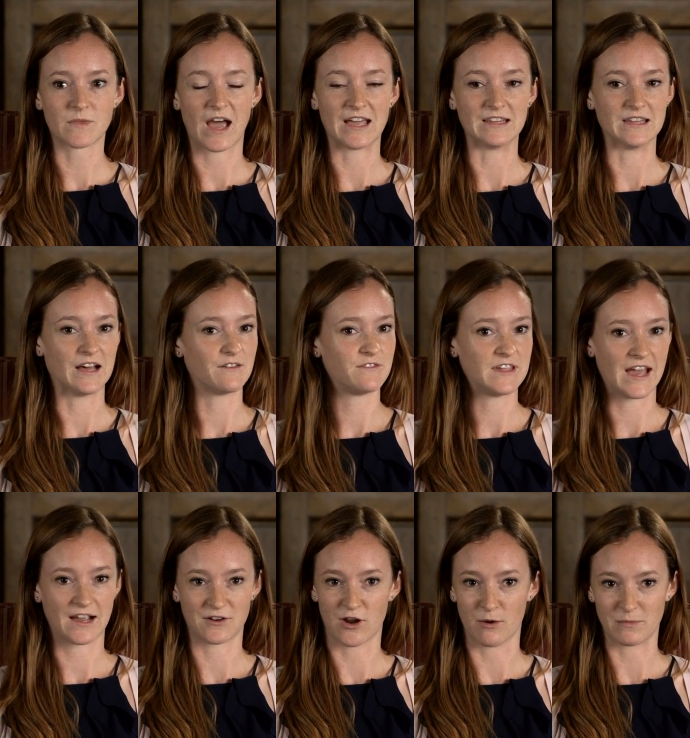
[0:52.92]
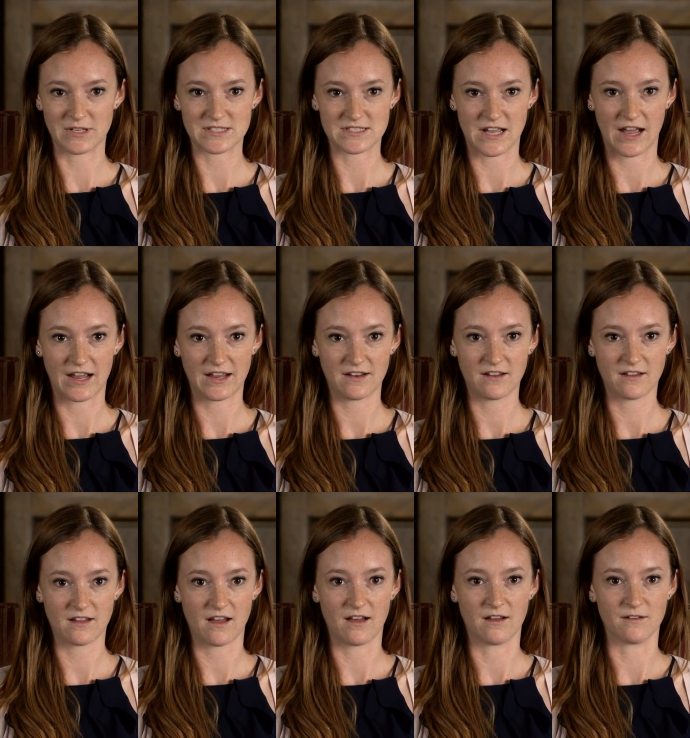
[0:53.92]
I love the economic side
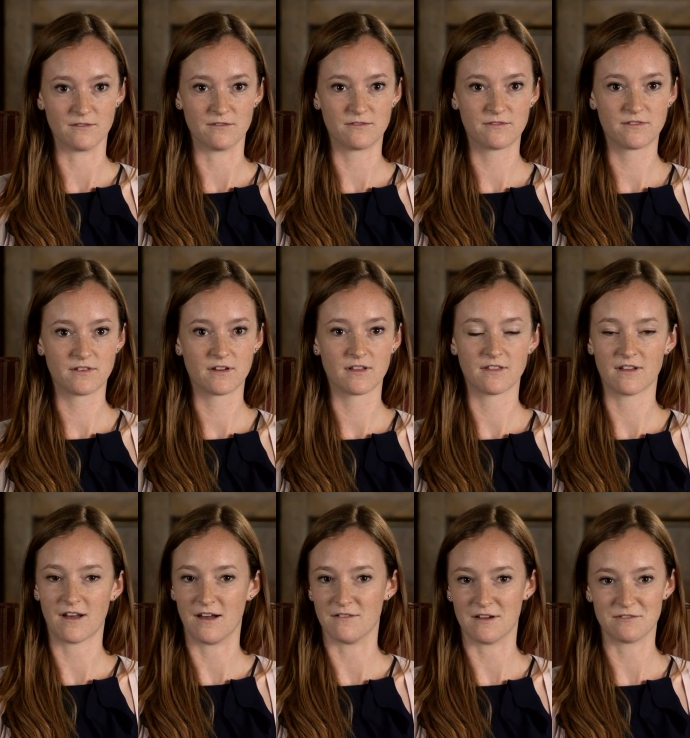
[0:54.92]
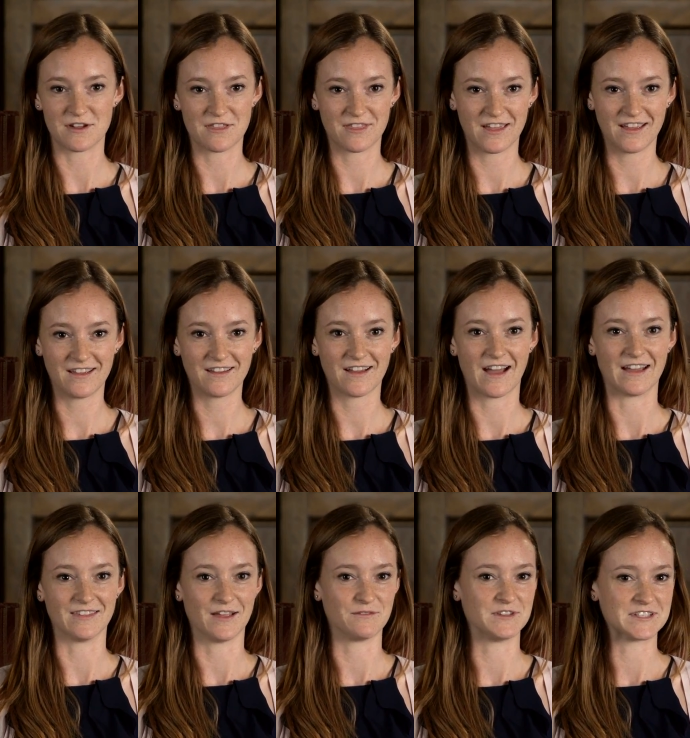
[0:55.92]
of, of everything. I
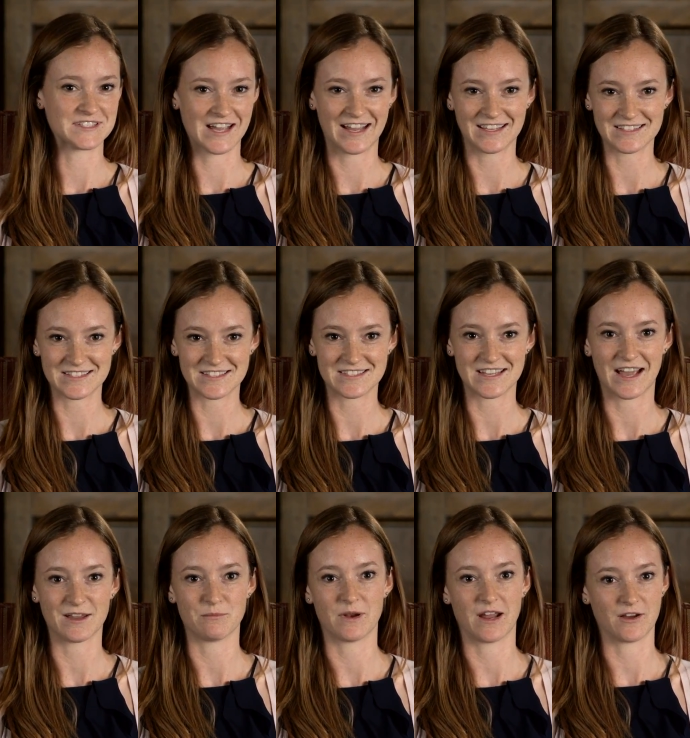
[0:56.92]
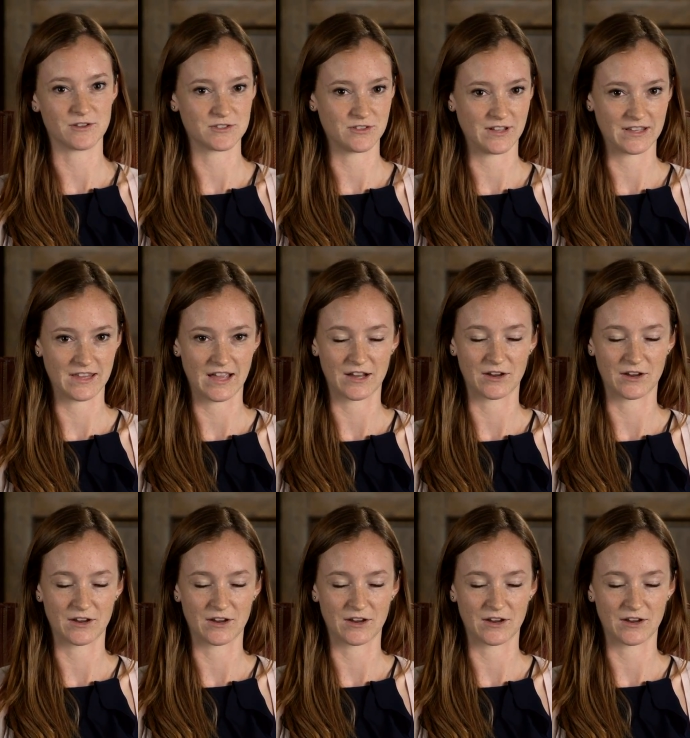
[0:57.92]
love the sciences side, but I also like the